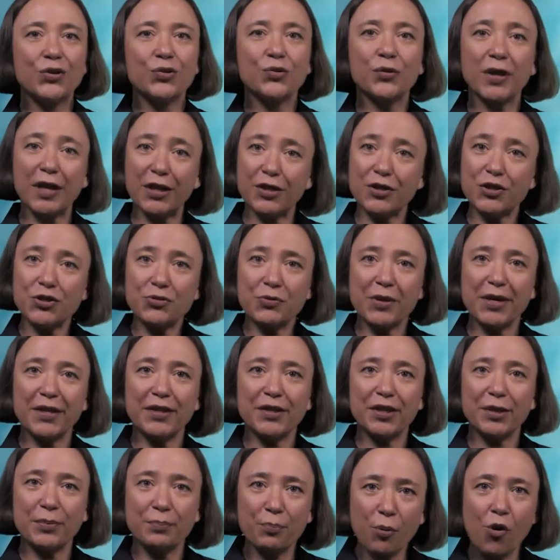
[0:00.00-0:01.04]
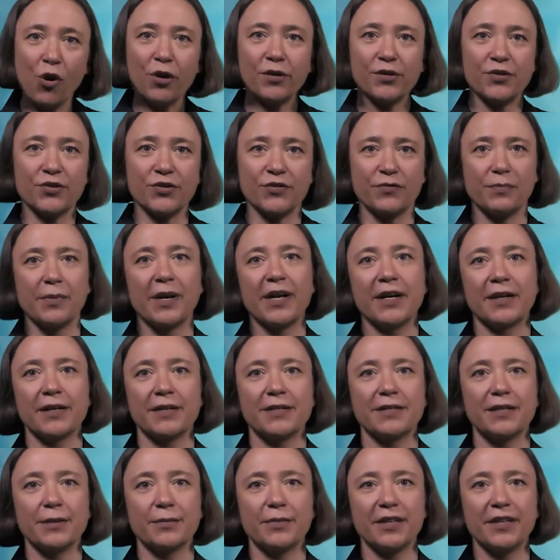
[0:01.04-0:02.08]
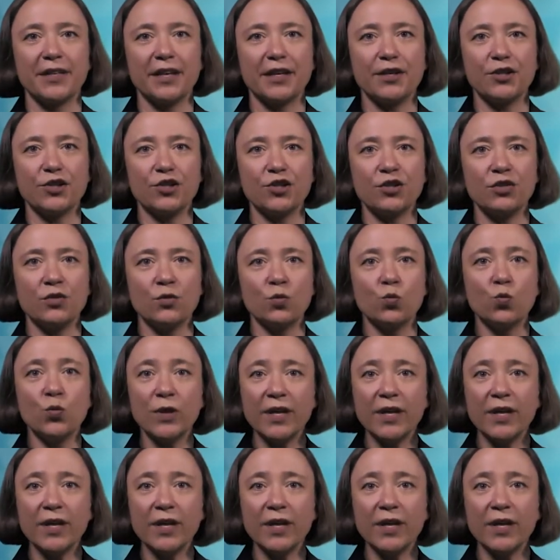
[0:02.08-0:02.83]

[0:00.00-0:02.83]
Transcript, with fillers: To illustrate the importance of market segmentation,